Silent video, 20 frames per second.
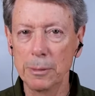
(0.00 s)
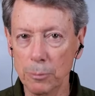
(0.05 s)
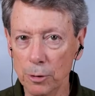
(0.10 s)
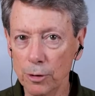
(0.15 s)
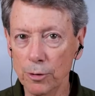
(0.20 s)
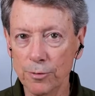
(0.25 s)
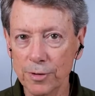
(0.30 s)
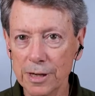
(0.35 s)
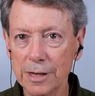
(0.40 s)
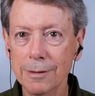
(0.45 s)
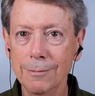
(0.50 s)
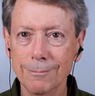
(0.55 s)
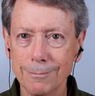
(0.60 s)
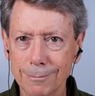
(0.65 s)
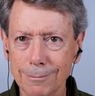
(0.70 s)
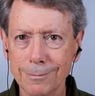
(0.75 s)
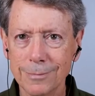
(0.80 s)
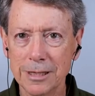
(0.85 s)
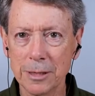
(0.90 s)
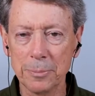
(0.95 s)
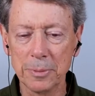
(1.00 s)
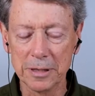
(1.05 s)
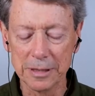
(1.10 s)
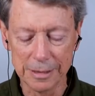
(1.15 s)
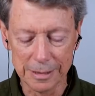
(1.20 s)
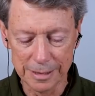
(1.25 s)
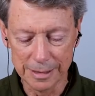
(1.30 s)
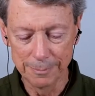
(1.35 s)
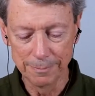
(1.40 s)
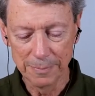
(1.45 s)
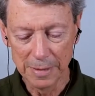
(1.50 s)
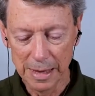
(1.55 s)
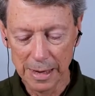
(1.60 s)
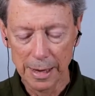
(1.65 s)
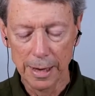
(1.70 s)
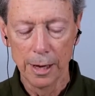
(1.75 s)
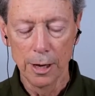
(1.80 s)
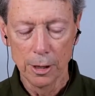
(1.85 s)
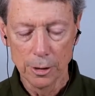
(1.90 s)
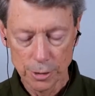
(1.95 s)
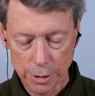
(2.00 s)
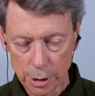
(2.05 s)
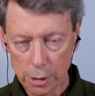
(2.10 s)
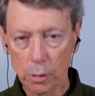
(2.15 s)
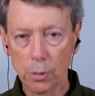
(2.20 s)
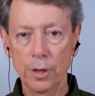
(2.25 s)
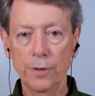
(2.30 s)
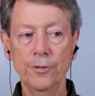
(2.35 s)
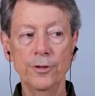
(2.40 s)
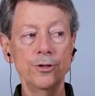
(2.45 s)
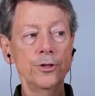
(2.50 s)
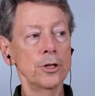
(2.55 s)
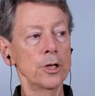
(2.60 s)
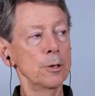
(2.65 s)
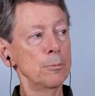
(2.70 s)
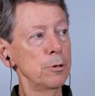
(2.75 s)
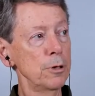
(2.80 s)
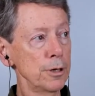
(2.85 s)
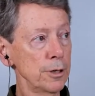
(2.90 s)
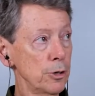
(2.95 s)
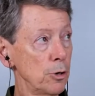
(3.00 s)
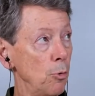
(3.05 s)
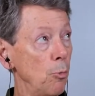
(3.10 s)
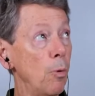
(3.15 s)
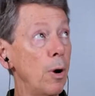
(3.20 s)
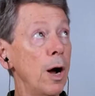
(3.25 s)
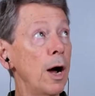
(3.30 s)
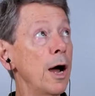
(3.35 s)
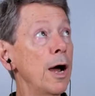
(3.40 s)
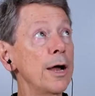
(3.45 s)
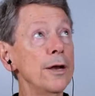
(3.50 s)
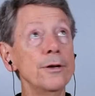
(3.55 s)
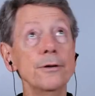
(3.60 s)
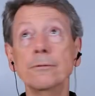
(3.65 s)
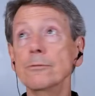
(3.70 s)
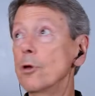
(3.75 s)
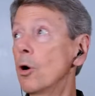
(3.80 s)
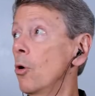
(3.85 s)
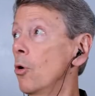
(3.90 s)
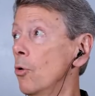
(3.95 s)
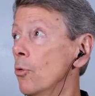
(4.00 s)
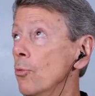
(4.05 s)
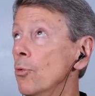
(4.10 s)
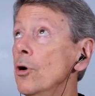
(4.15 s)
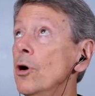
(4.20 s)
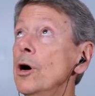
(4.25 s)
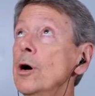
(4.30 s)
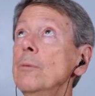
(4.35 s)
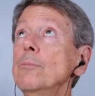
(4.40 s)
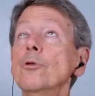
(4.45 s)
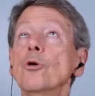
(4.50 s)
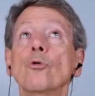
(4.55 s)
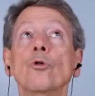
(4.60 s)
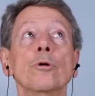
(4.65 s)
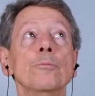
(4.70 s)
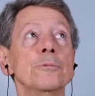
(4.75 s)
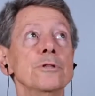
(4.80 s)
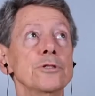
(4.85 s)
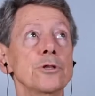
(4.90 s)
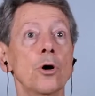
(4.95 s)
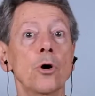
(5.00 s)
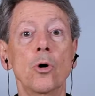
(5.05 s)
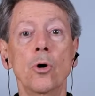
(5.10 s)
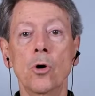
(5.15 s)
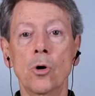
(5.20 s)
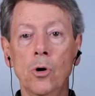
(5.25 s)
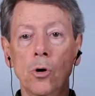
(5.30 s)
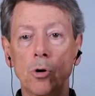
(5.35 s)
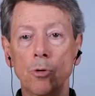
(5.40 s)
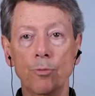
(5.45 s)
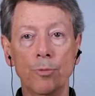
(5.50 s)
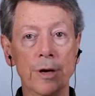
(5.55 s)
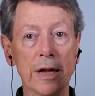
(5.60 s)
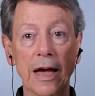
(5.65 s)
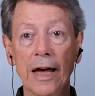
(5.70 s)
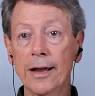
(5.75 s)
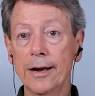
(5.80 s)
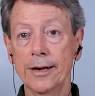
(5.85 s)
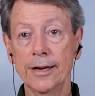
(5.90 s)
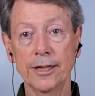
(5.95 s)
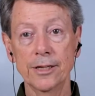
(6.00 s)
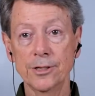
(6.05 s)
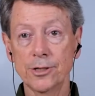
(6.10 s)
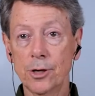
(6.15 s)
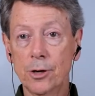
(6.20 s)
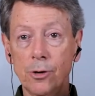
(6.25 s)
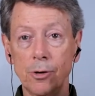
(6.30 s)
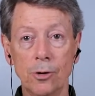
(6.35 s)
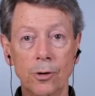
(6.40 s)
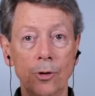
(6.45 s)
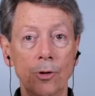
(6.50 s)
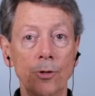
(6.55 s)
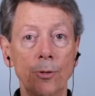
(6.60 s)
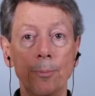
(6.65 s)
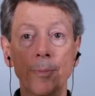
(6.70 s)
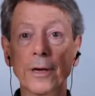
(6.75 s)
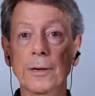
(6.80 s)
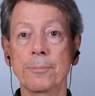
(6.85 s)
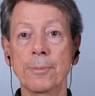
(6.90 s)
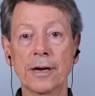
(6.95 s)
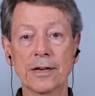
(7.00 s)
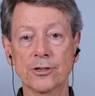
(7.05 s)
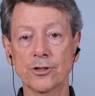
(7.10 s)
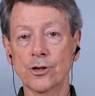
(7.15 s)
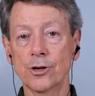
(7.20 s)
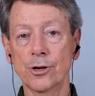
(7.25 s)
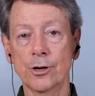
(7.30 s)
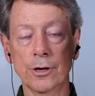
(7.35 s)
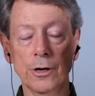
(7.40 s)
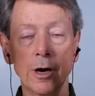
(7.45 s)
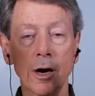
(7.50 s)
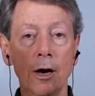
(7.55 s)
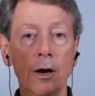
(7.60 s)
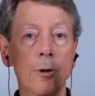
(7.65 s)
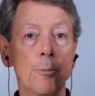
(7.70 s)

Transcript: movie typically. So if you deliberately go wide, the whole room, the room as a whole, reality as a whole, the big picture,